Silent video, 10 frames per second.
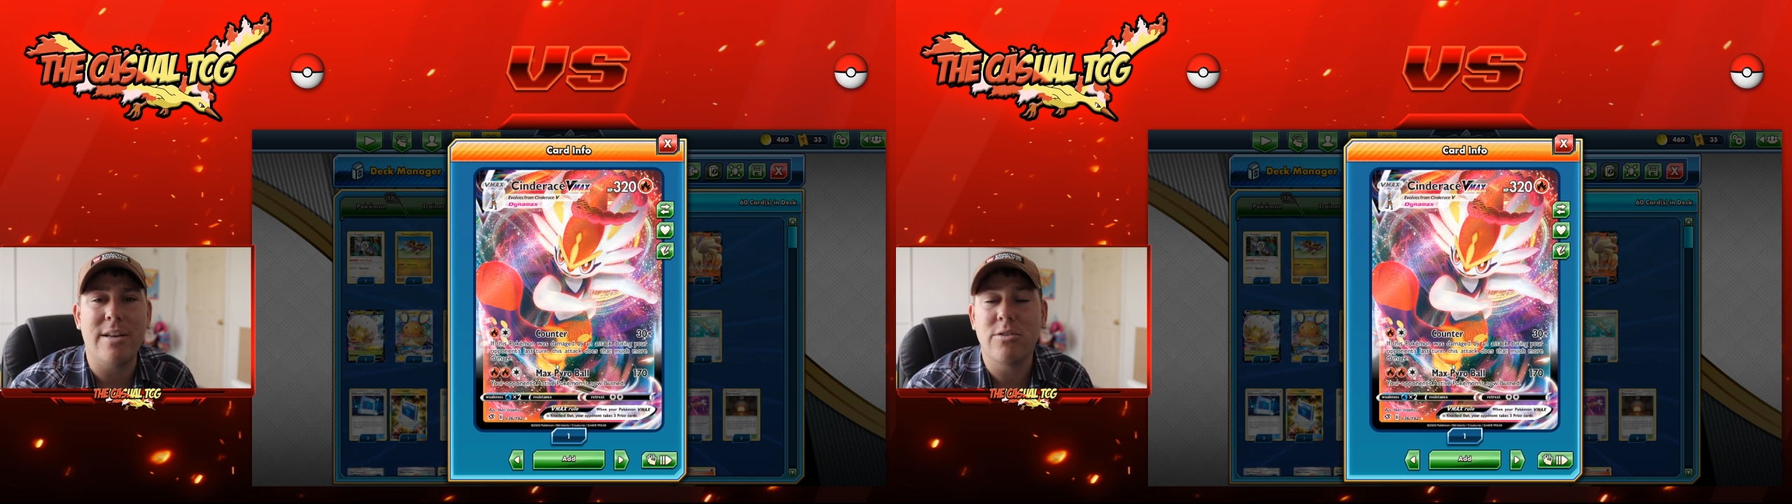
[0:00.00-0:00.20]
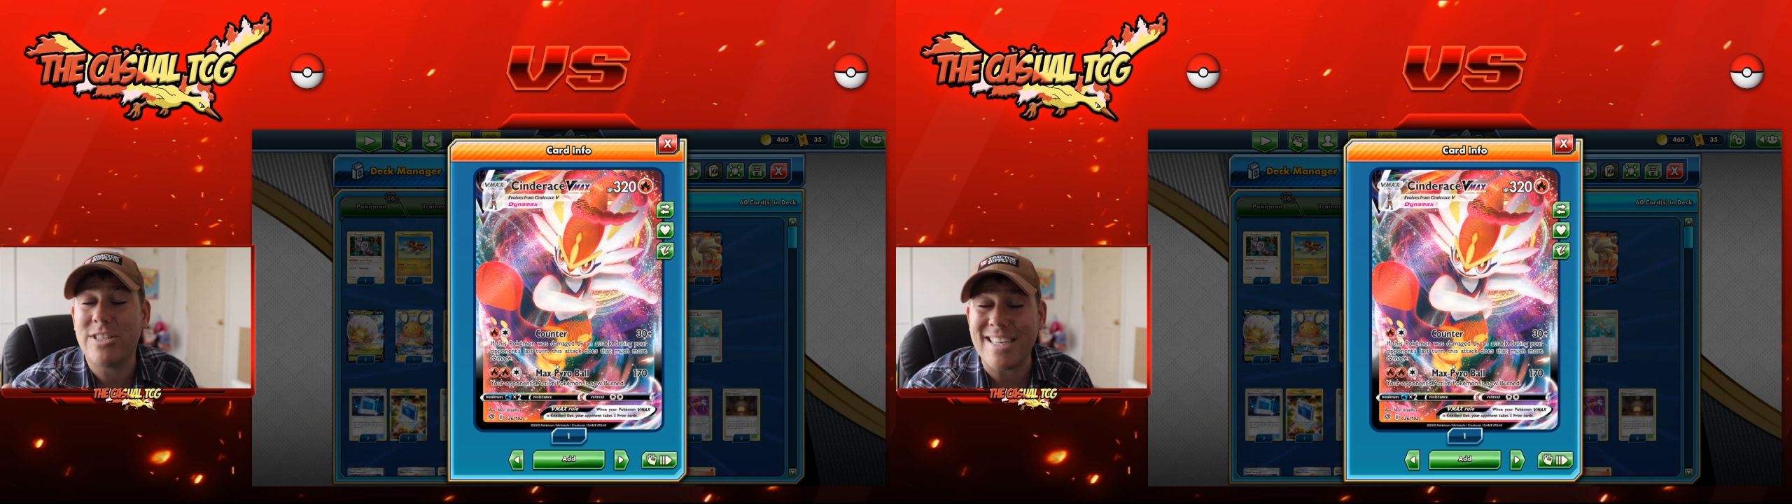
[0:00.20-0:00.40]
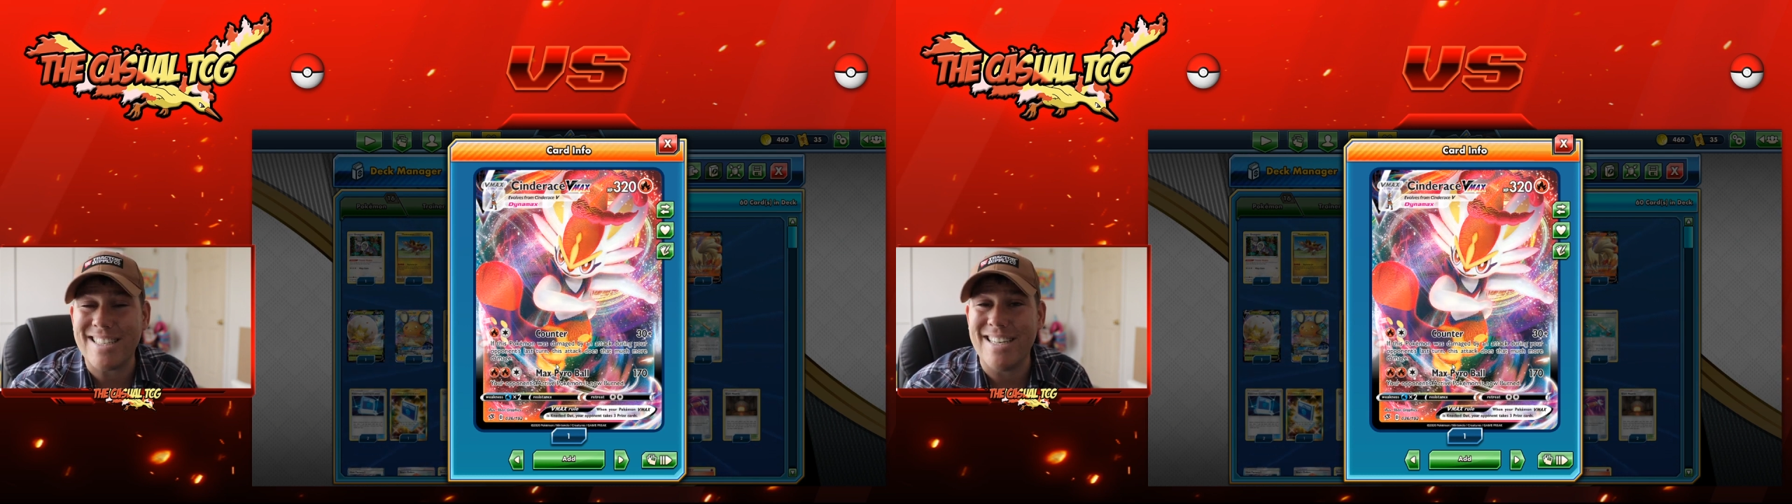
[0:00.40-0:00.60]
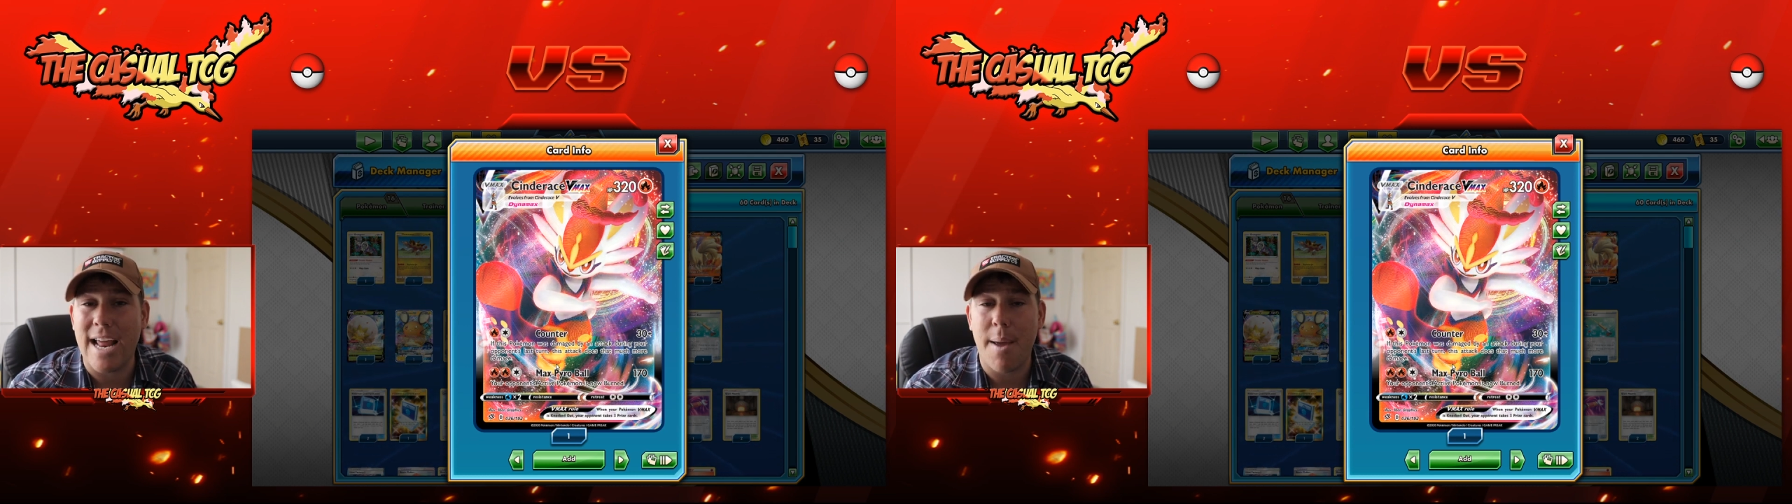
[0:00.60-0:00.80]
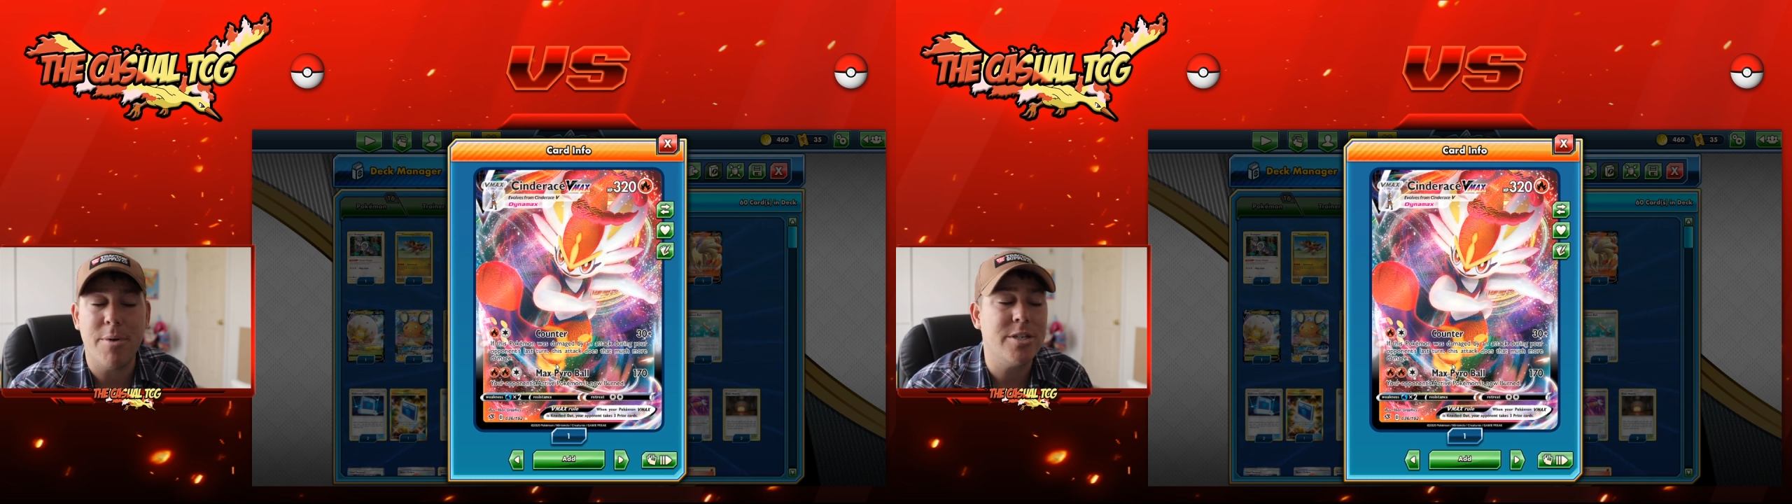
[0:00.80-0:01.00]
60
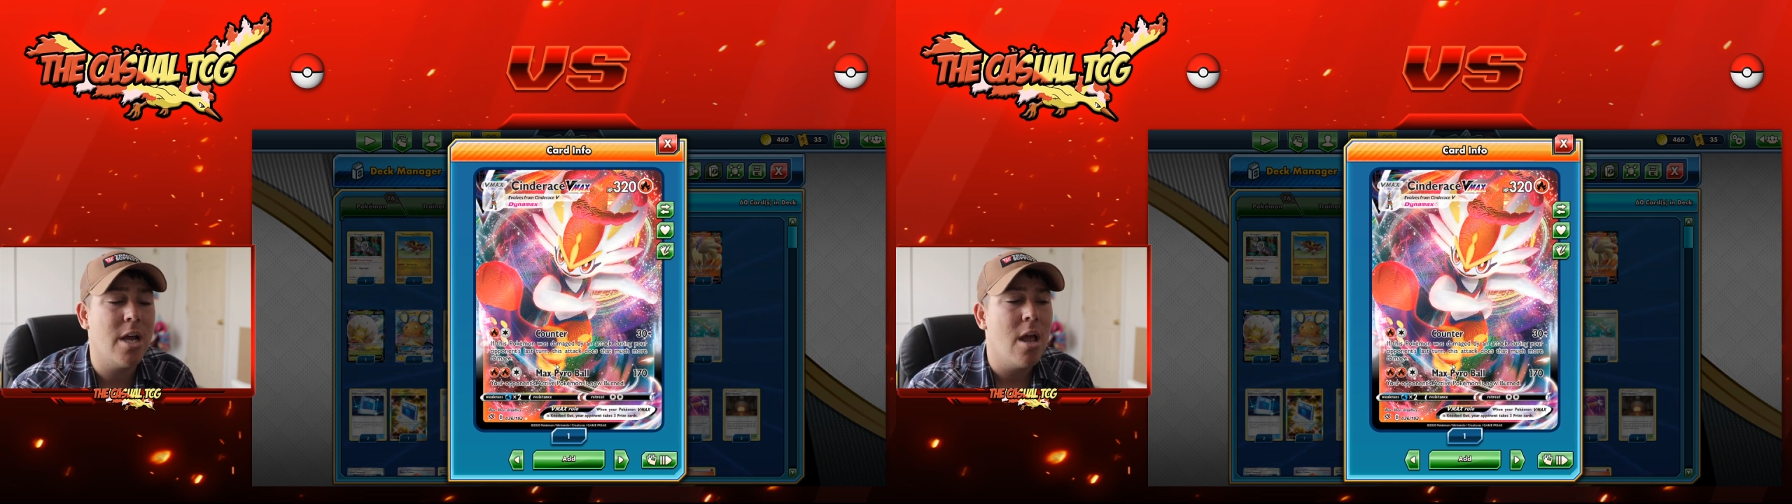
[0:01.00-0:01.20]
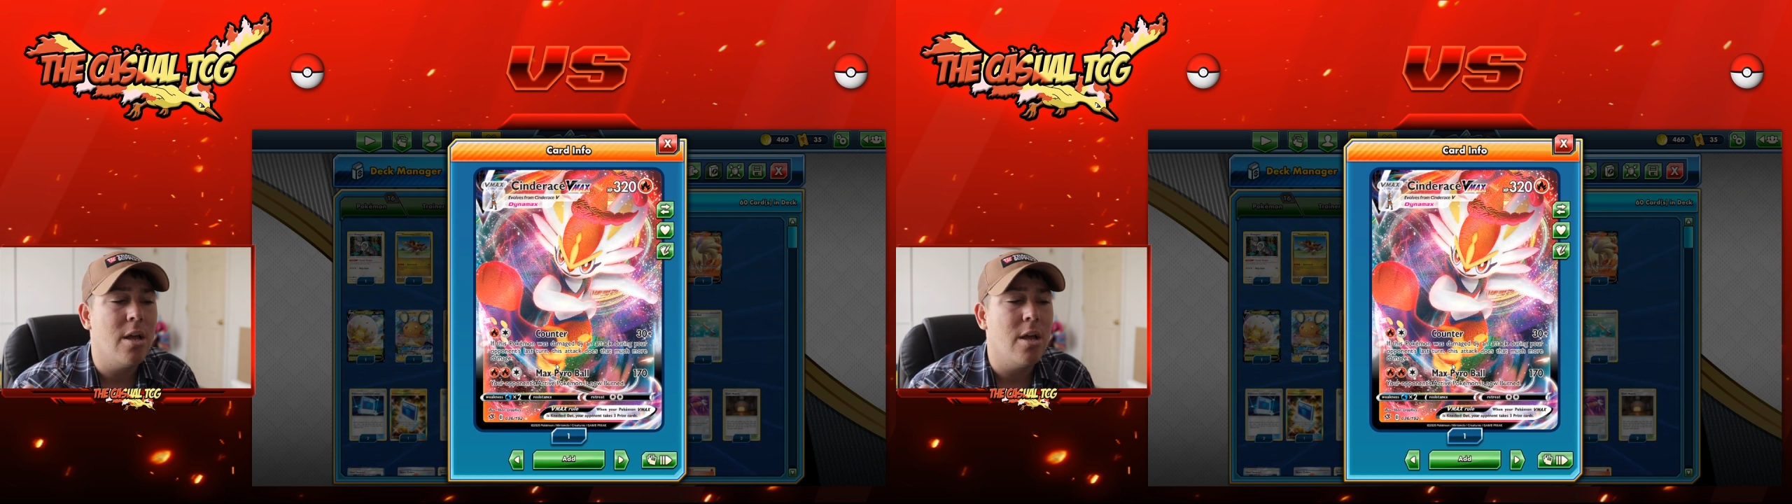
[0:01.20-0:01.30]
damage,